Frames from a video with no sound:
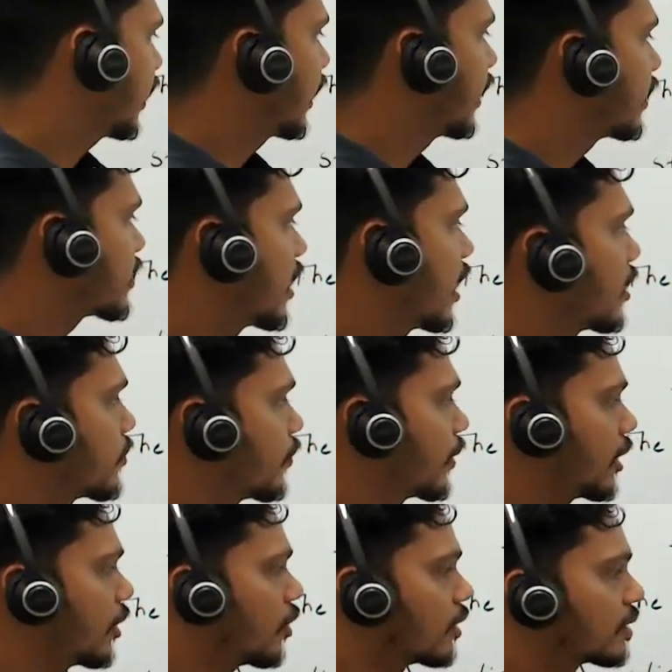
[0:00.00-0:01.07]
grain is
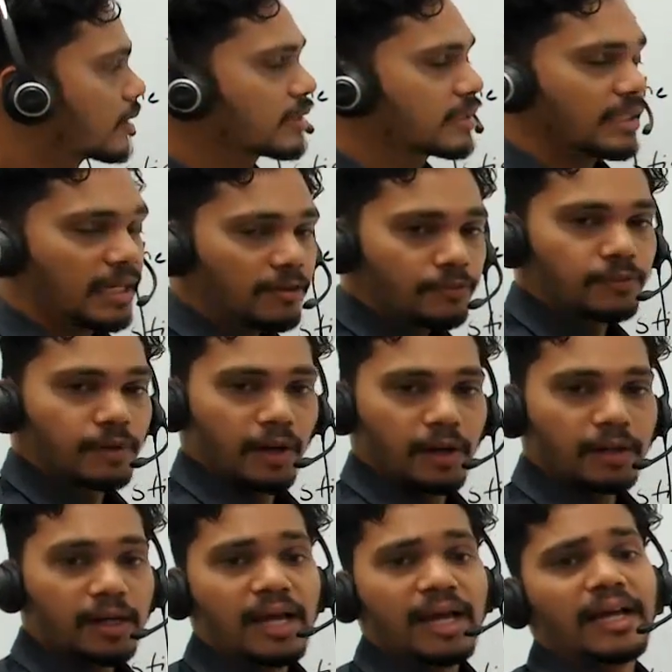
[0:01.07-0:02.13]
transferring on the same
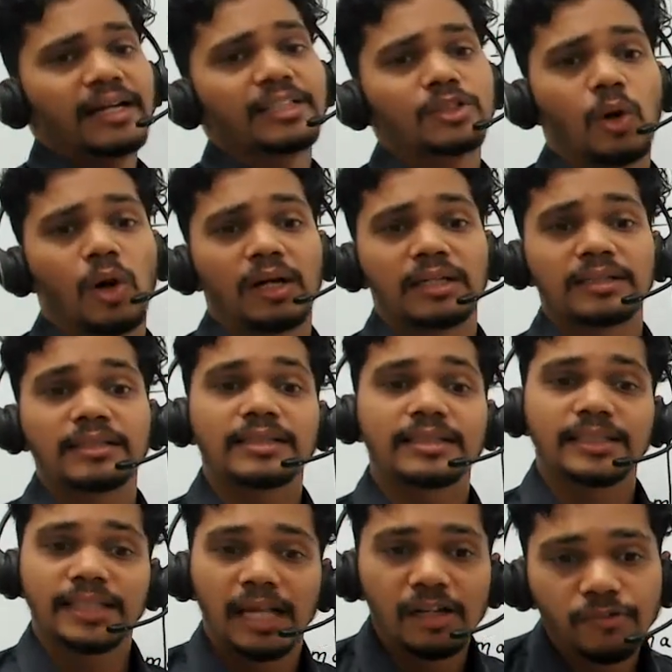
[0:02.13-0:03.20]
flower, it's called as a
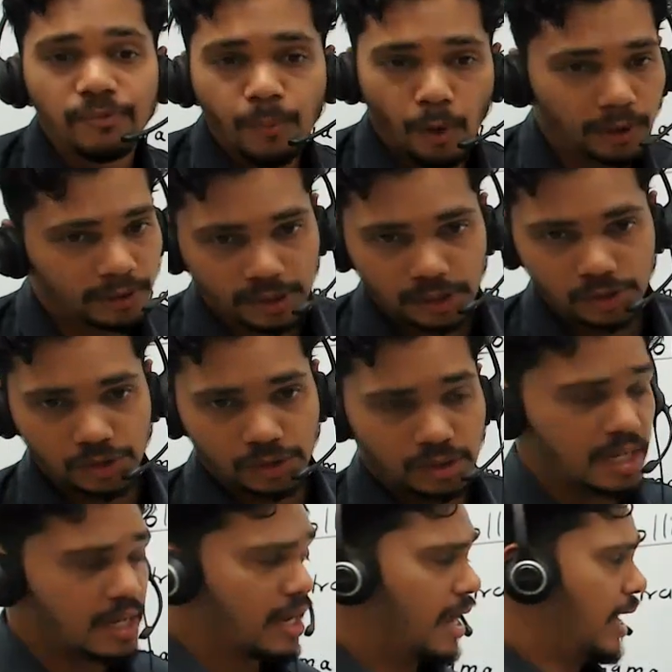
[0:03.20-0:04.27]
self-pollination.
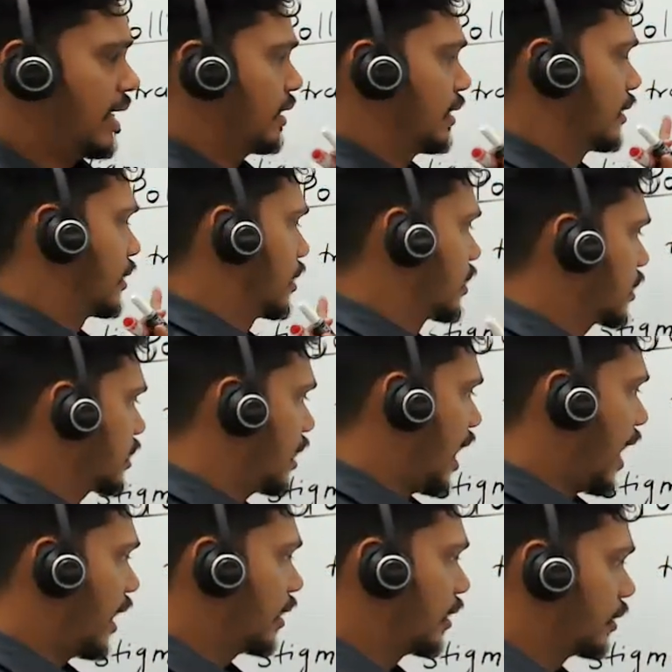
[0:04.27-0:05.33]
And the
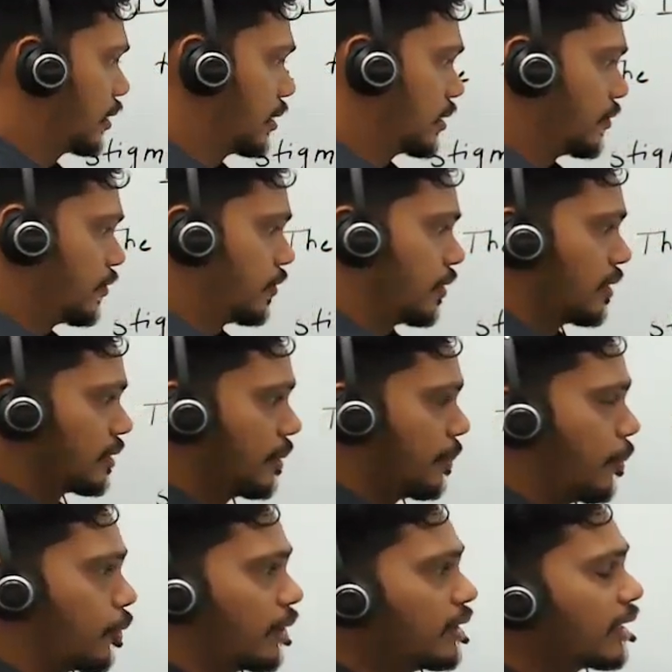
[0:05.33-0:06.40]

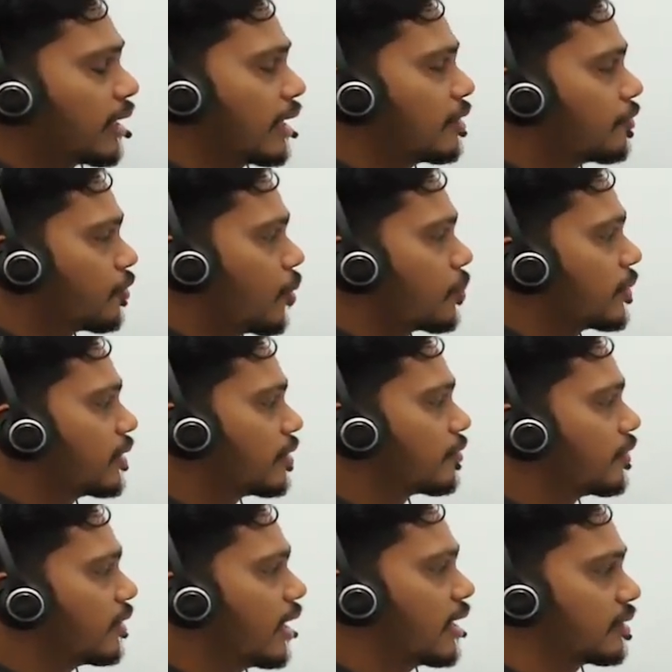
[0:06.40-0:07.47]
pollen grain from the
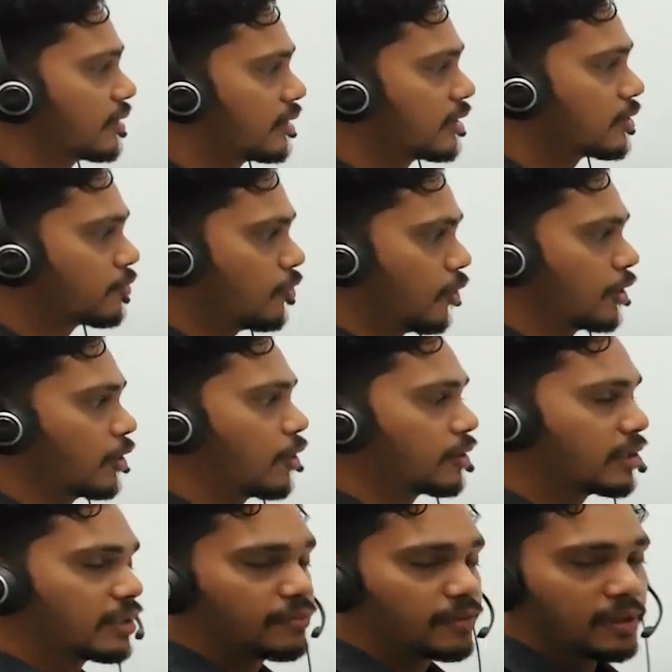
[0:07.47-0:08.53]
different anther is falling on
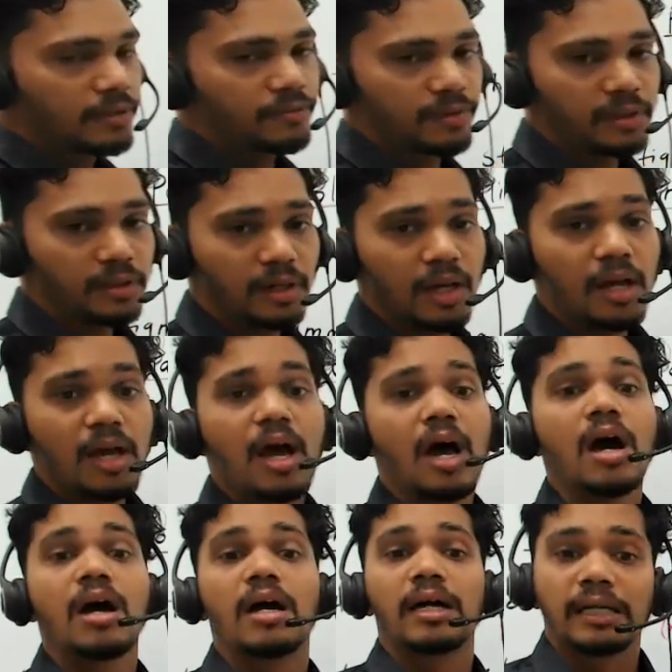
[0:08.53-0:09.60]
the different
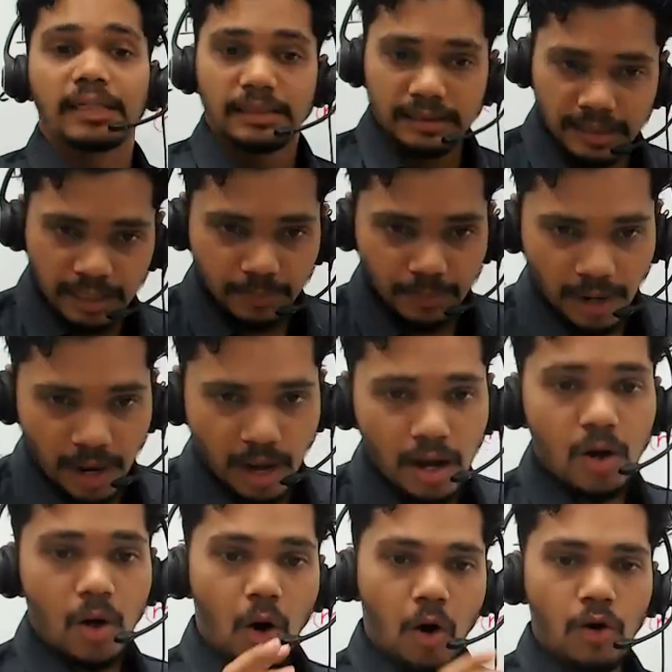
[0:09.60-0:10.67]

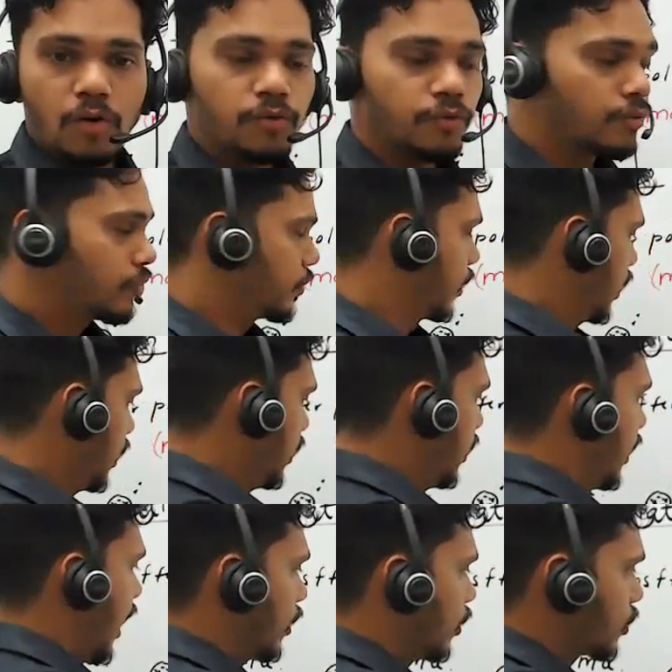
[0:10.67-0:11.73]
stigma of the
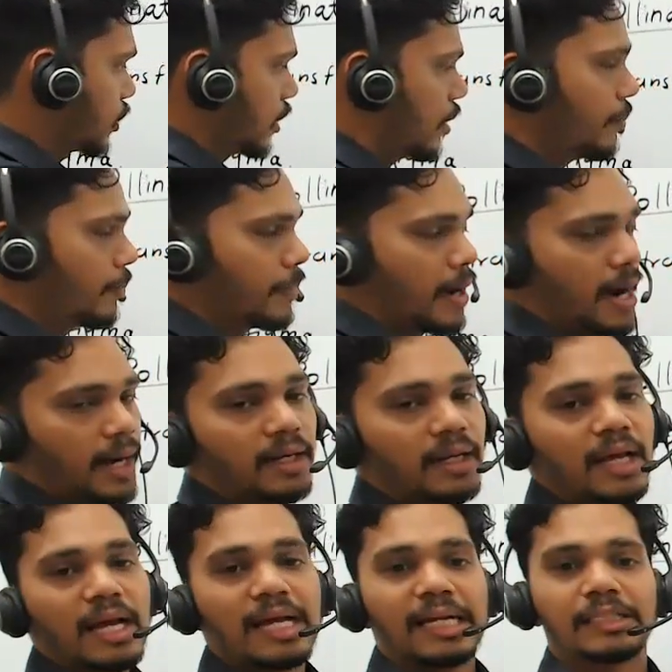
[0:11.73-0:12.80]
gynoecium part.
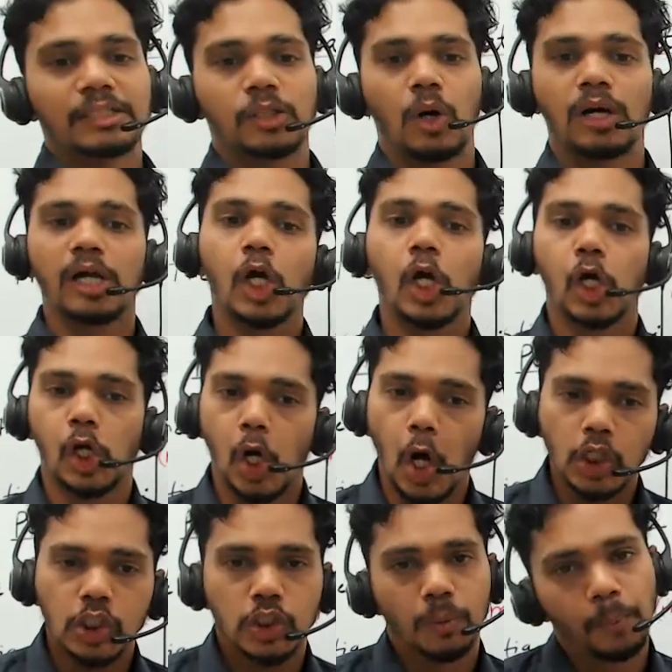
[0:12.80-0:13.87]
It's called a
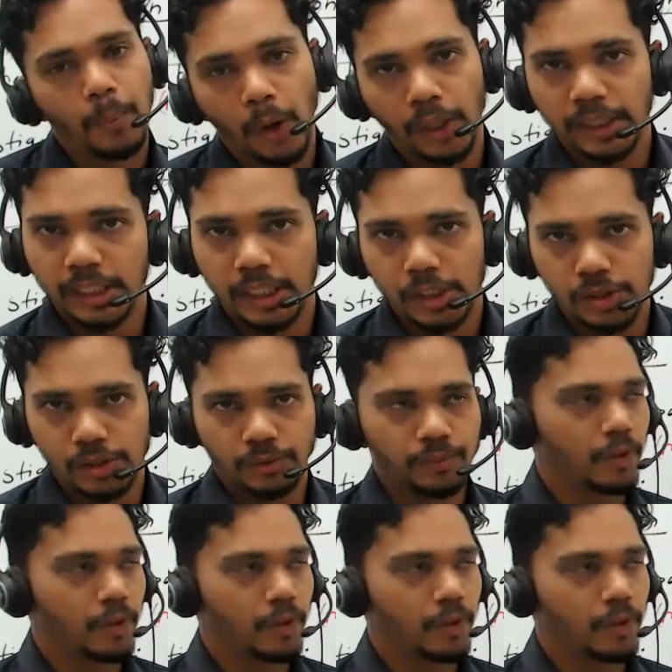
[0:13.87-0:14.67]
cross pollination.